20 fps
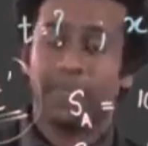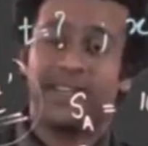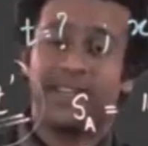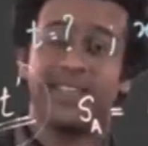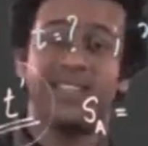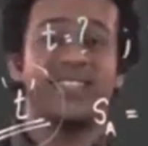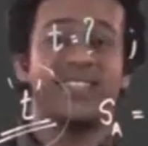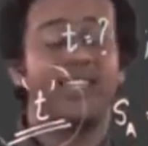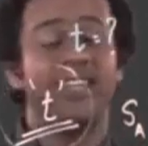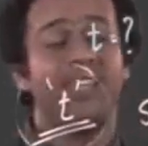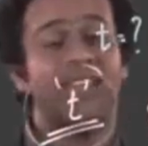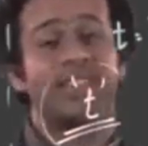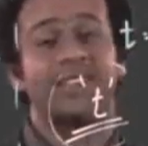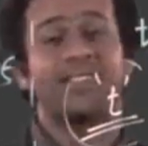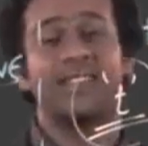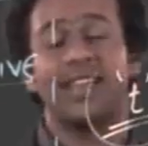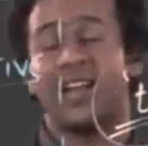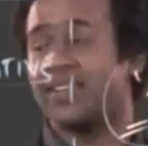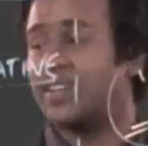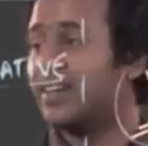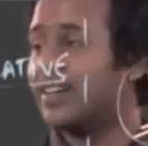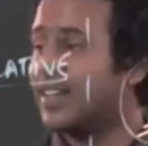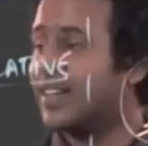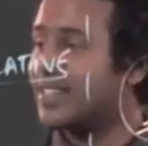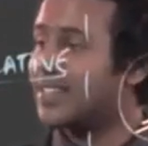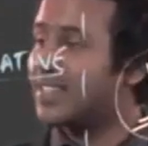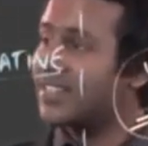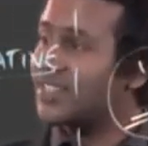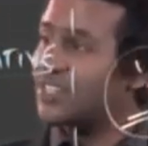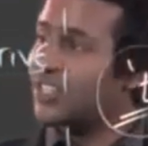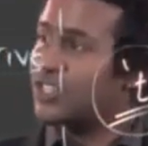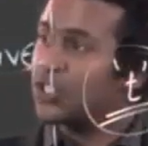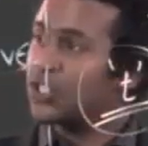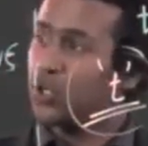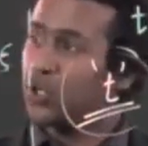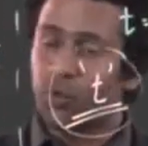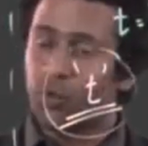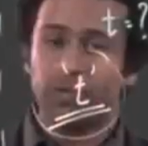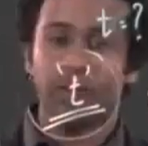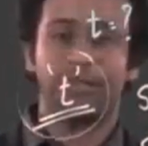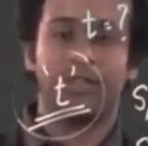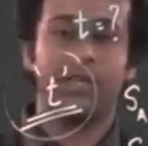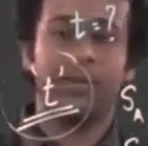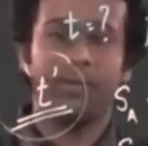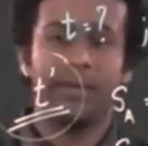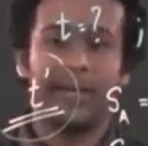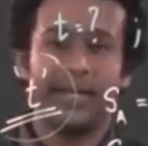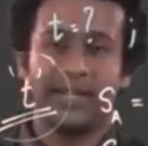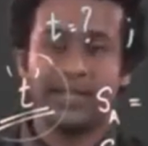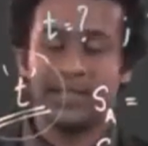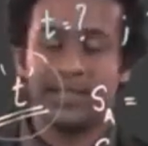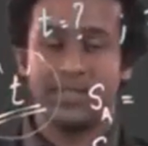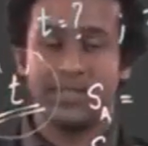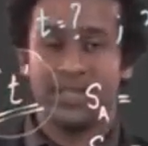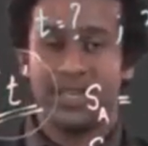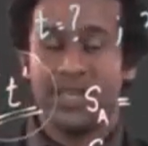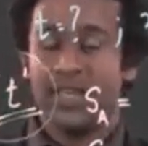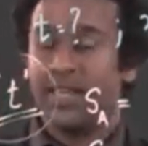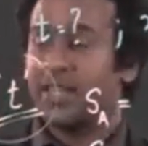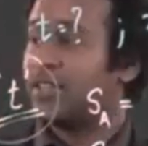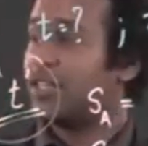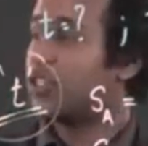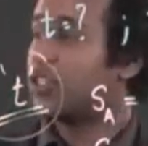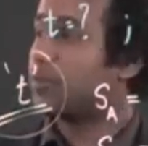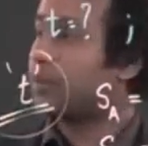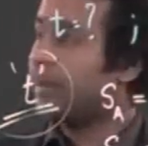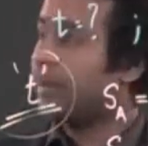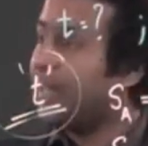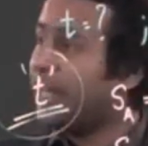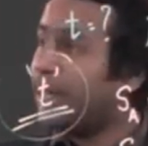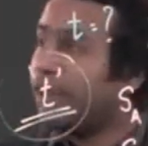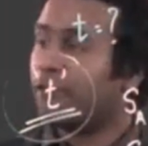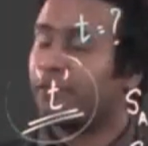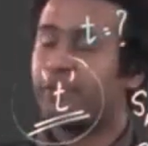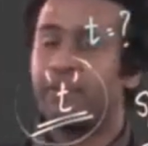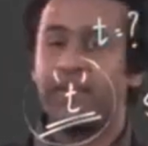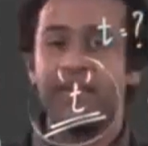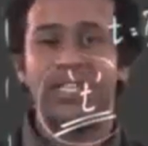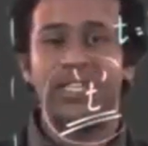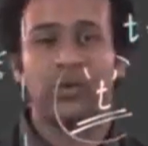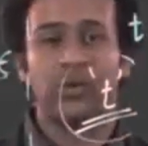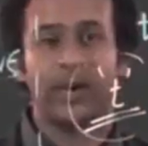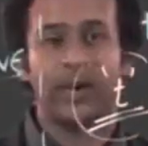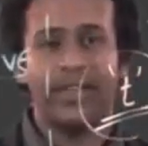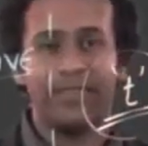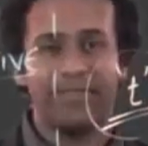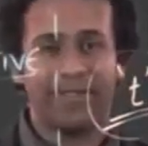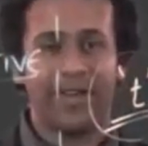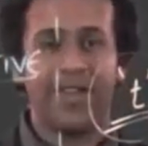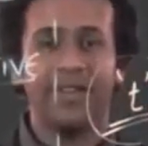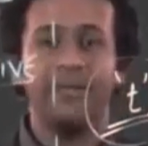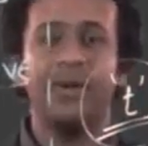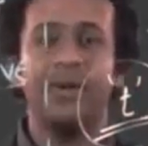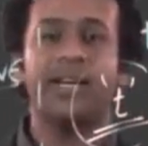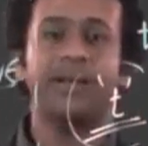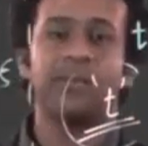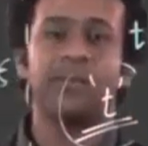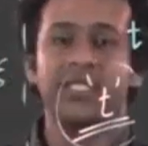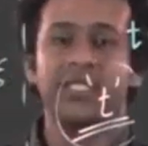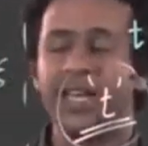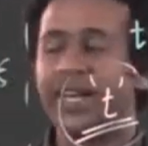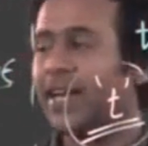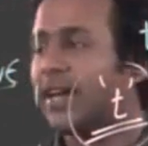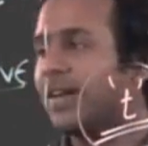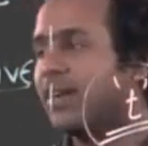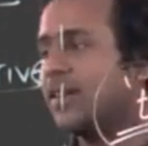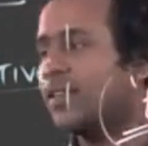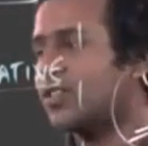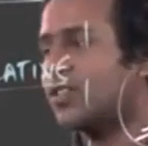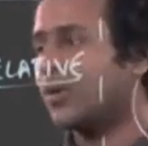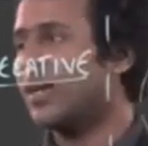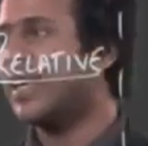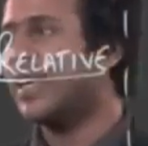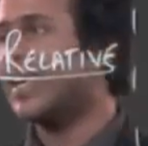He sees that the distance is 250 meters, the speed of B is 25 meters per second, so he